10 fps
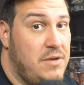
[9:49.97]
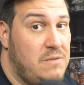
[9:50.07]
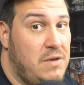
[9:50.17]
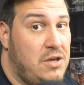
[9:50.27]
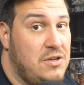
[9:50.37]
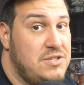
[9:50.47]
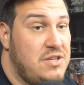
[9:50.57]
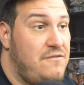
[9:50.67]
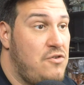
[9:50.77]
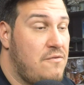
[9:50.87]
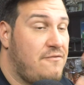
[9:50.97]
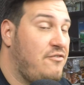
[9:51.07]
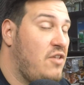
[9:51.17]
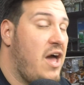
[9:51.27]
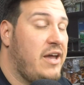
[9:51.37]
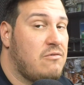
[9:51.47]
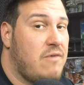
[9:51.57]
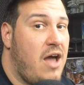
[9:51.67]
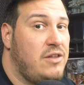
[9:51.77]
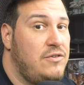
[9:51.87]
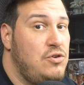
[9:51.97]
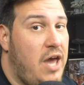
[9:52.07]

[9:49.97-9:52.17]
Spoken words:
bid because if you're flying around and you